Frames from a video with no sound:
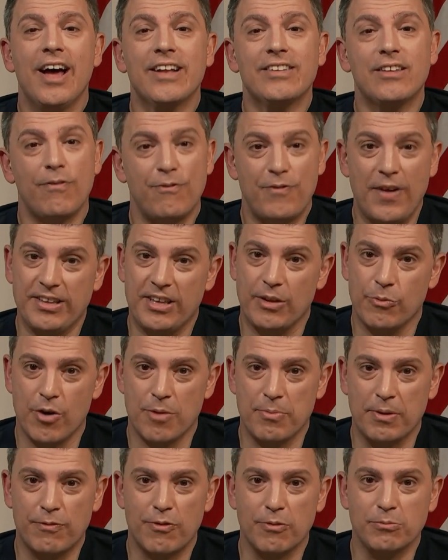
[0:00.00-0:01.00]
Defending
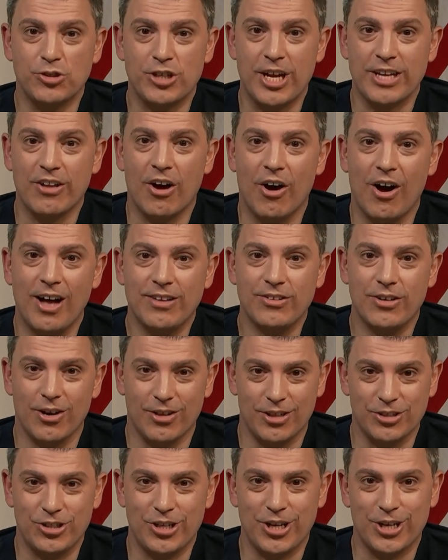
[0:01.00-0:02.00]
Women from Gender
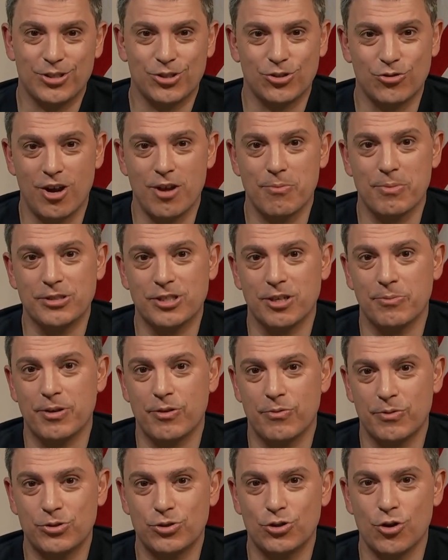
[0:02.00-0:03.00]
Ideology Extremism
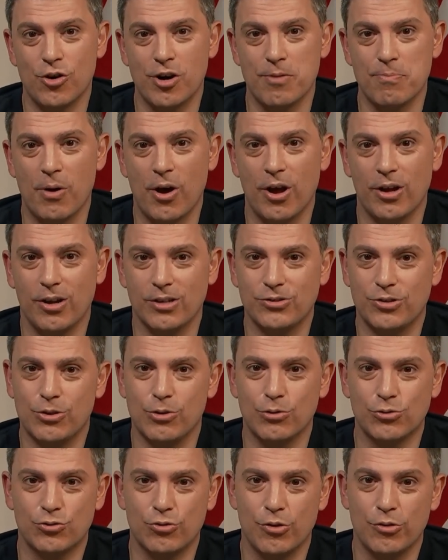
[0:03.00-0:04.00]
and Restoring
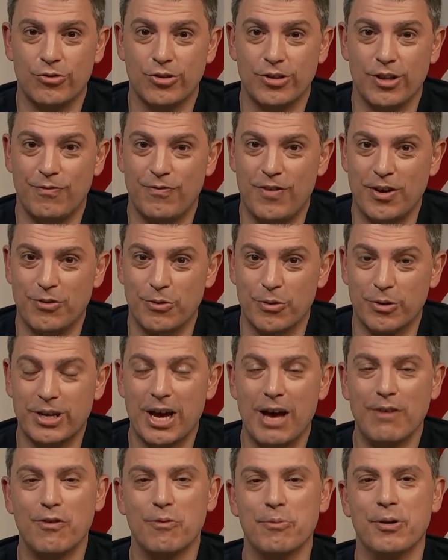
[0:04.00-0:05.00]
Biological Truth to the Federal
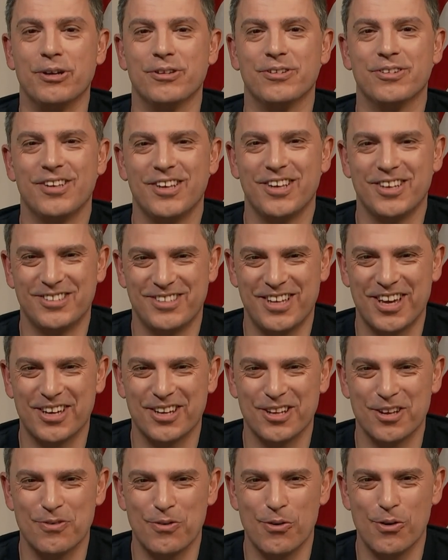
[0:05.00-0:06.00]
Government
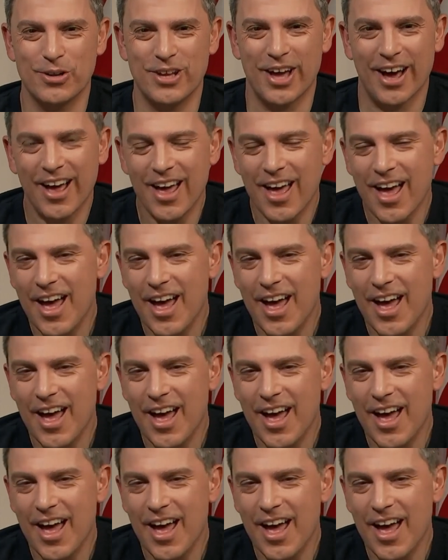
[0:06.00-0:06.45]
executive order.